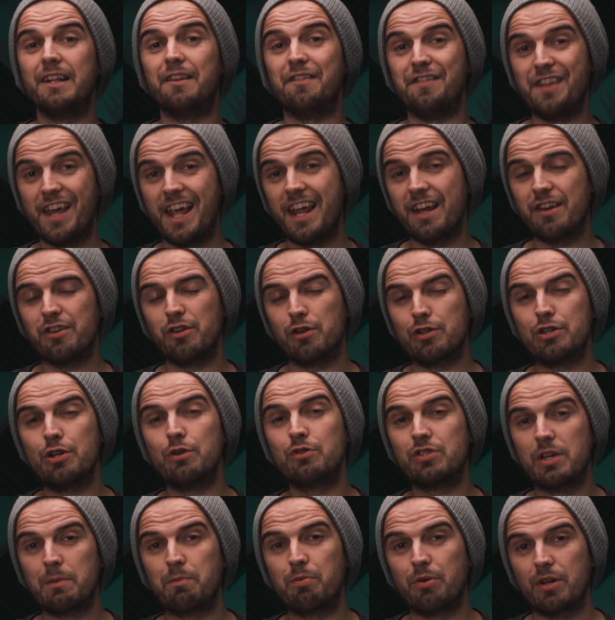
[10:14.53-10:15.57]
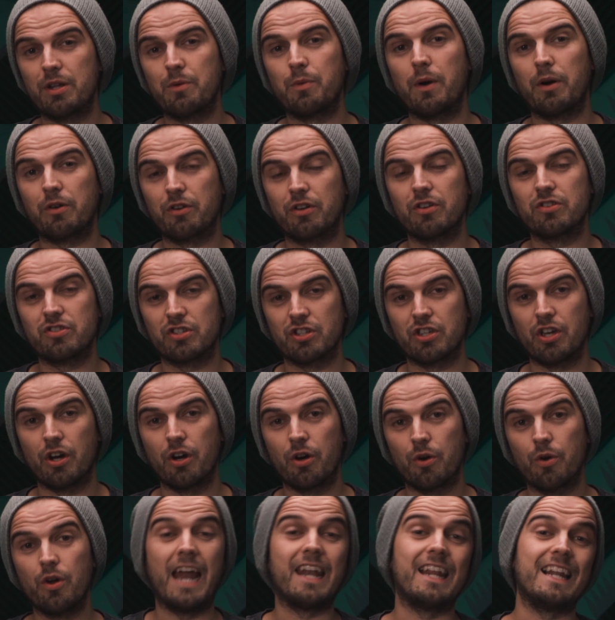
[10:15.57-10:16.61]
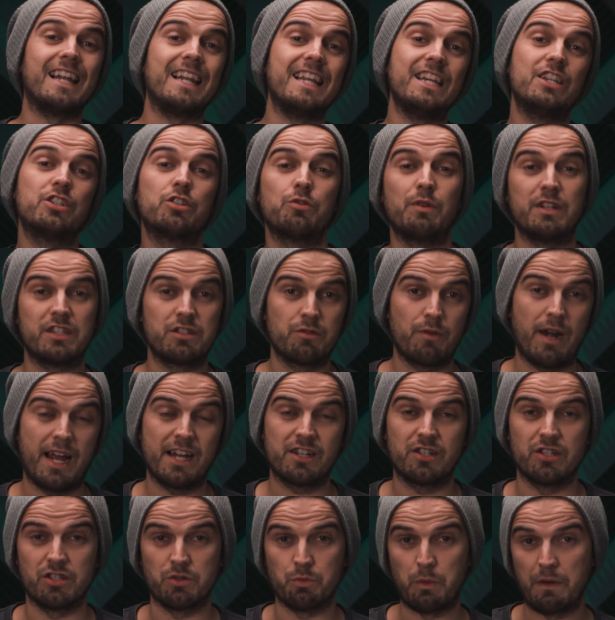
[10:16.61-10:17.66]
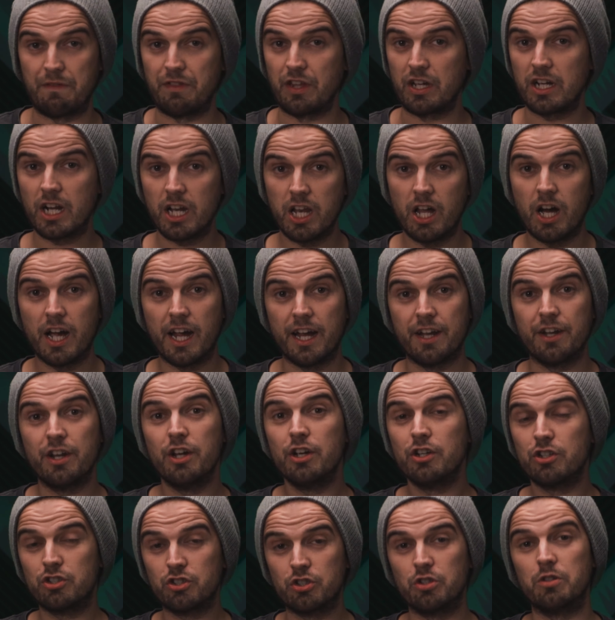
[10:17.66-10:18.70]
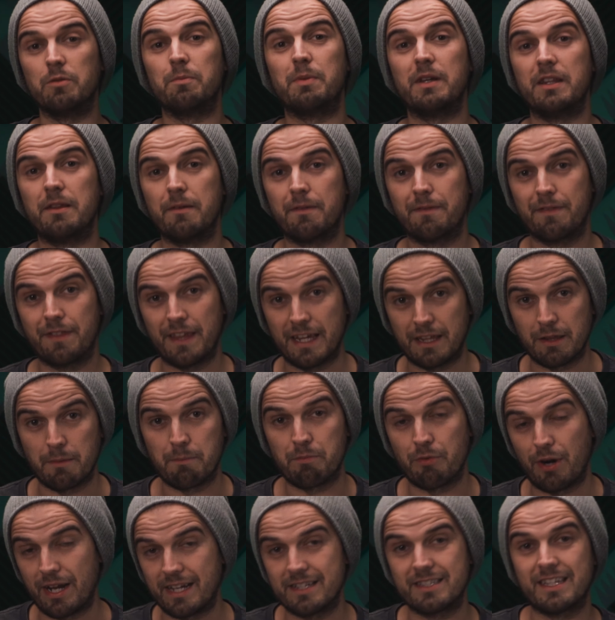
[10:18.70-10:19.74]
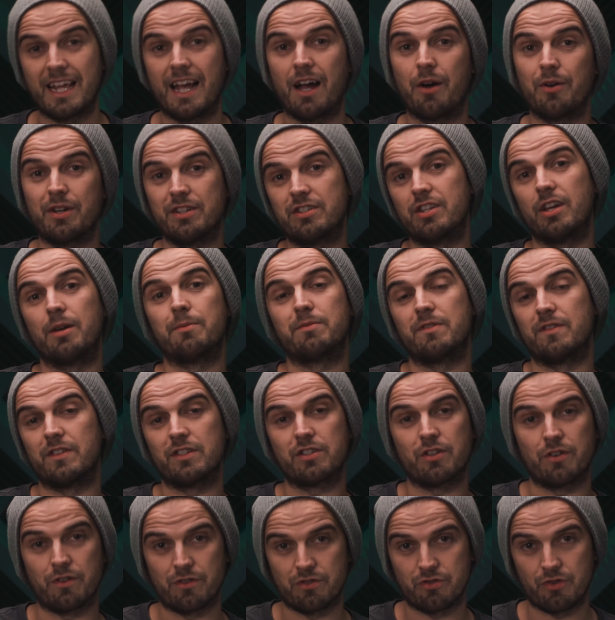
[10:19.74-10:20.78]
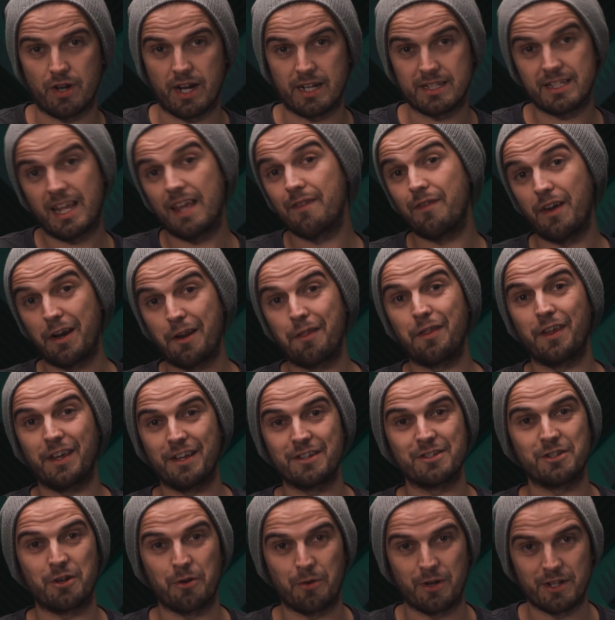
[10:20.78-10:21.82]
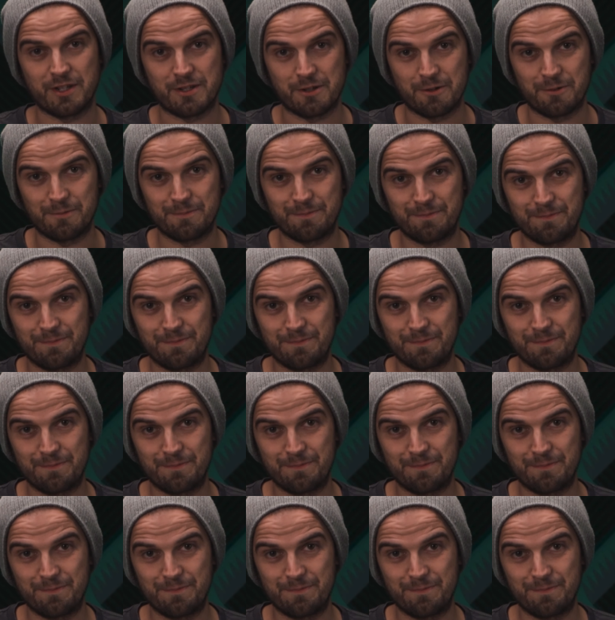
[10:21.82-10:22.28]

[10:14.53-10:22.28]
Then you're usually pretty well good to go, and at least your interactions with the client shouldn't be the thing that breaks down in terms of this contract, if anything is going to.